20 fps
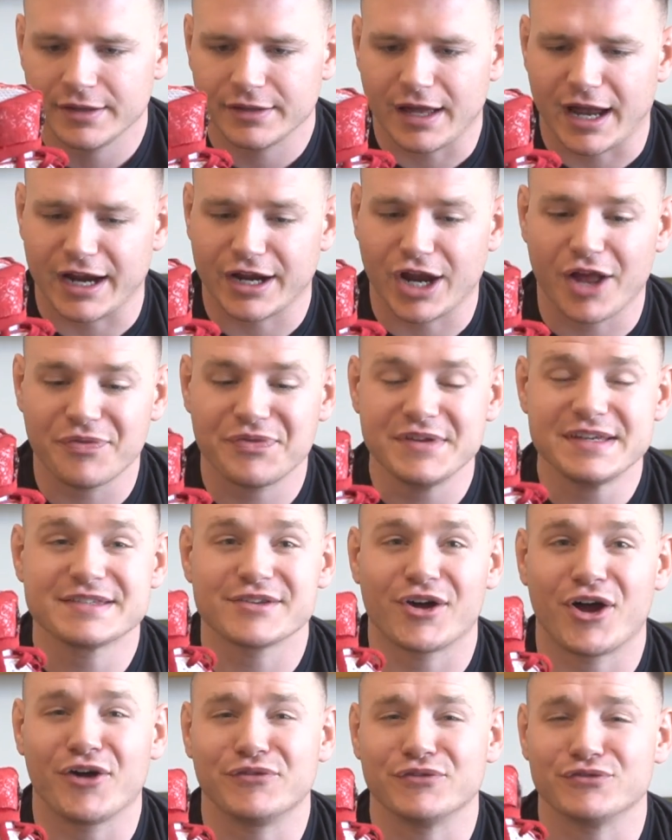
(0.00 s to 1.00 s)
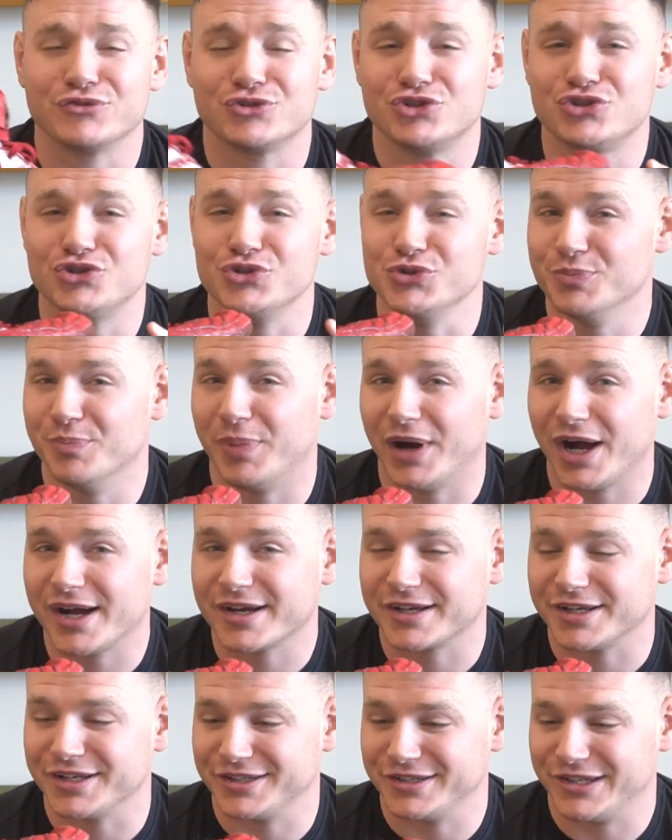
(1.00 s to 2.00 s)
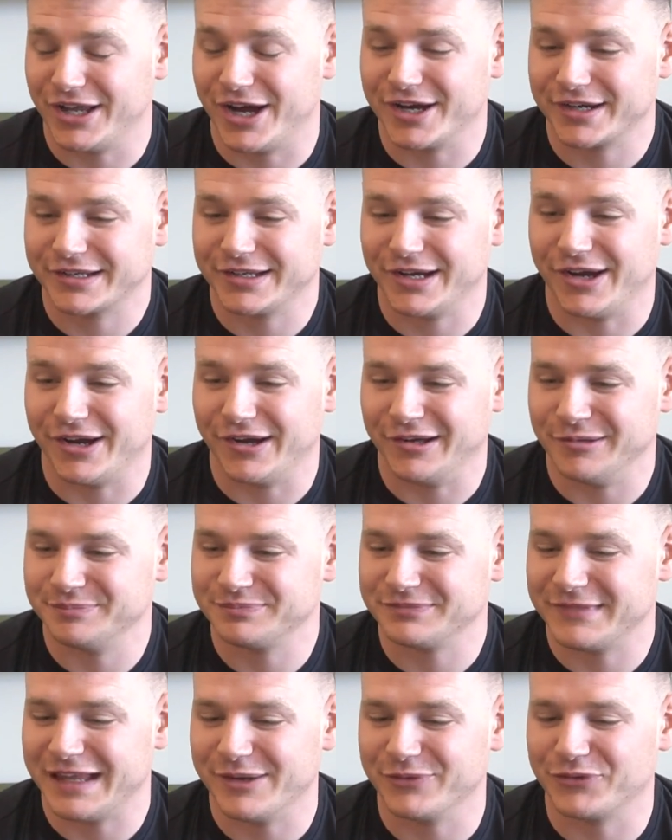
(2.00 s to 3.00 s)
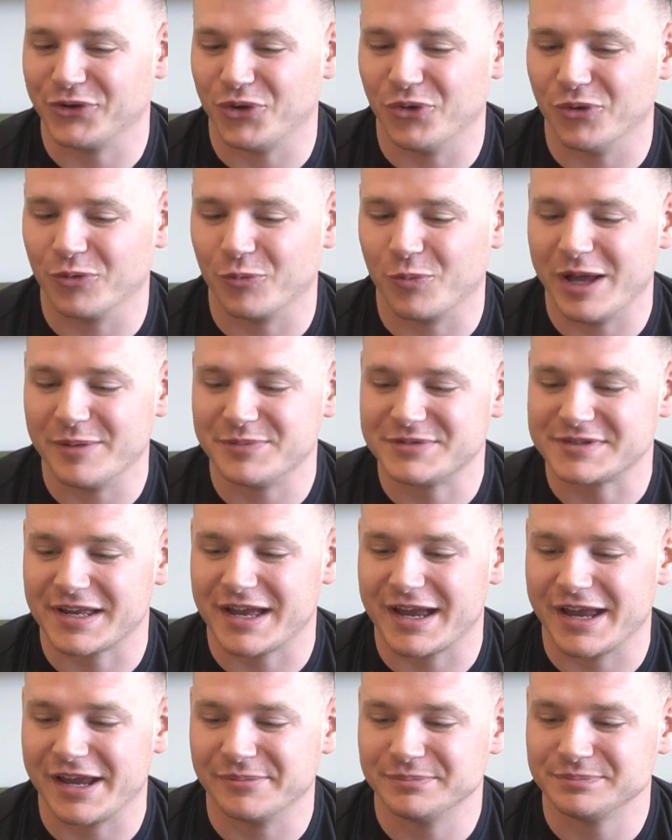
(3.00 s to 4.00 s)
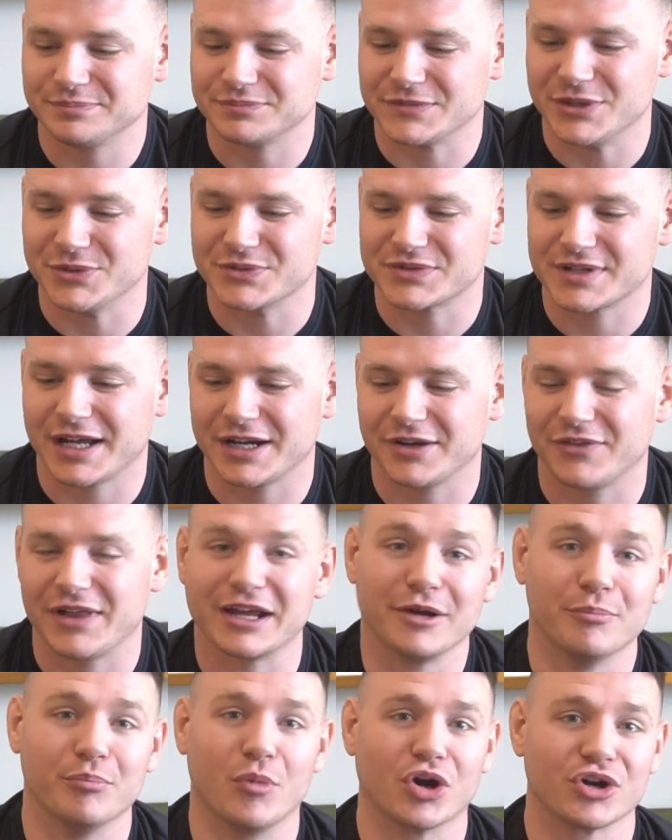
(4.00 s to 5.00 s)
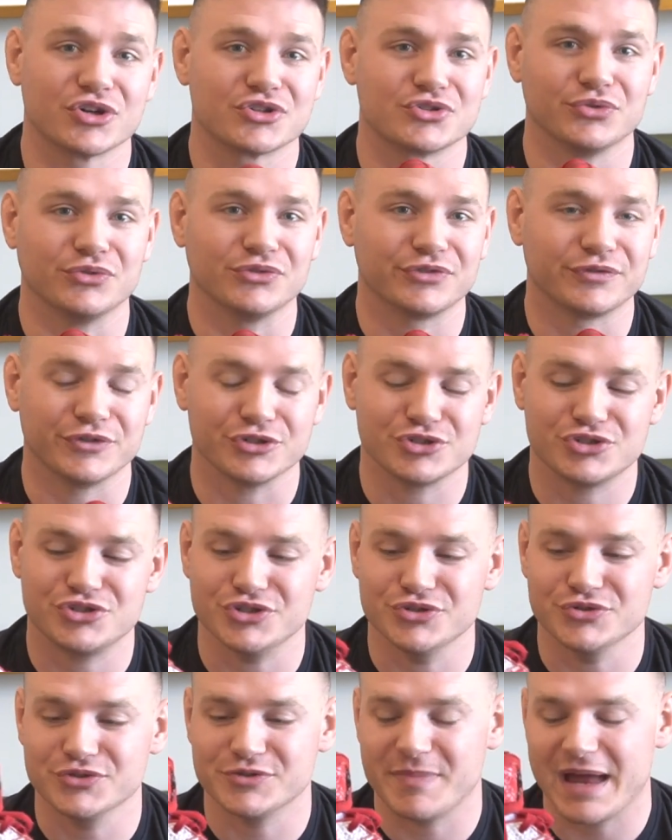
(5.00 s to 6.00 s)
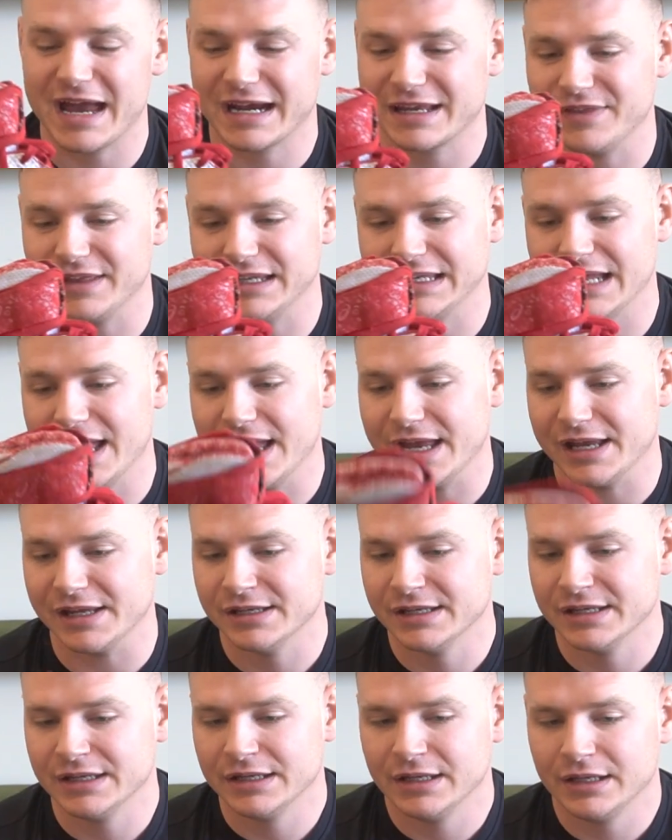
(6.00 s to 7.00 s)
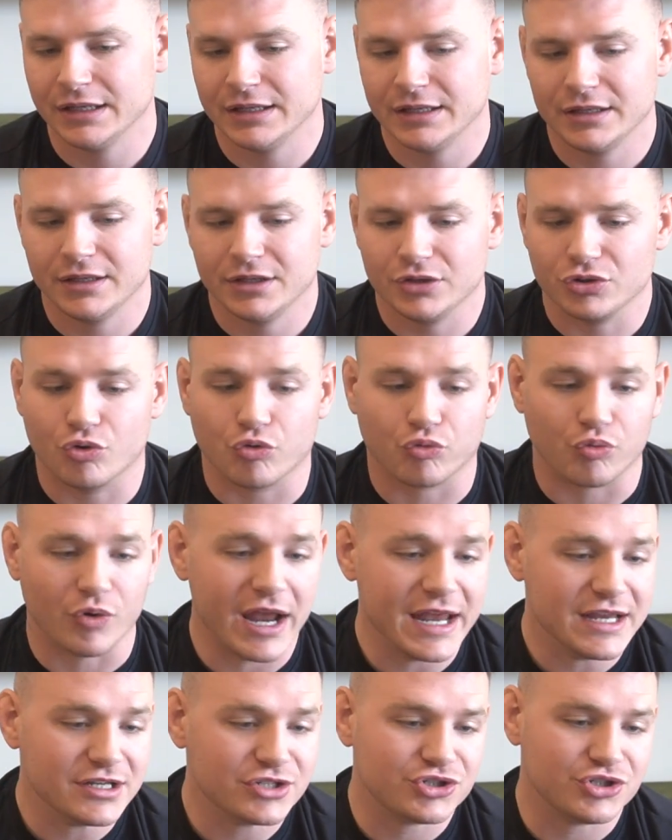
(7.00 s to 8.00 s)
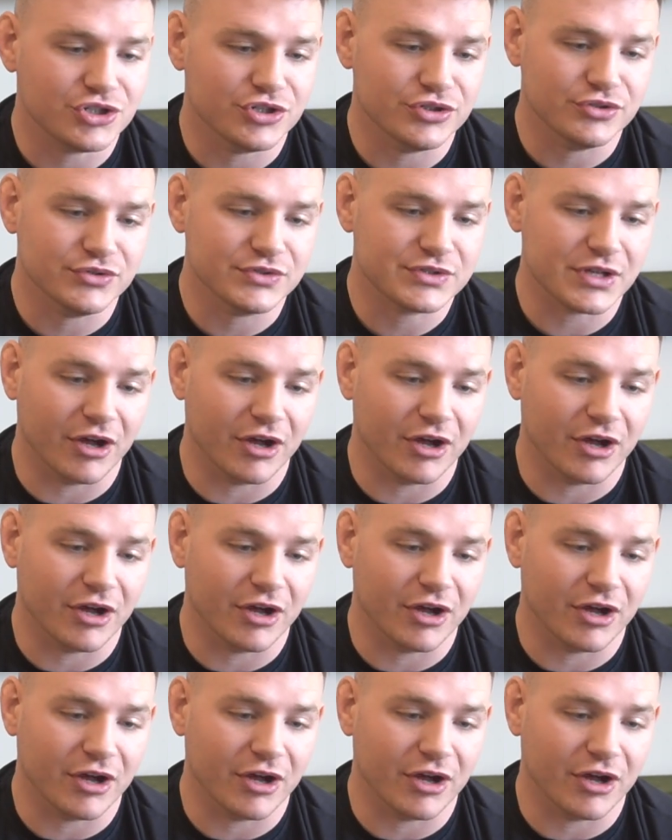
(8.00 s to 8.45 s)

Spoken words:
I got these off of shoebaka.com. That was the old website. It was kind of like a Marshalls for shoes back in the day. Great shoes.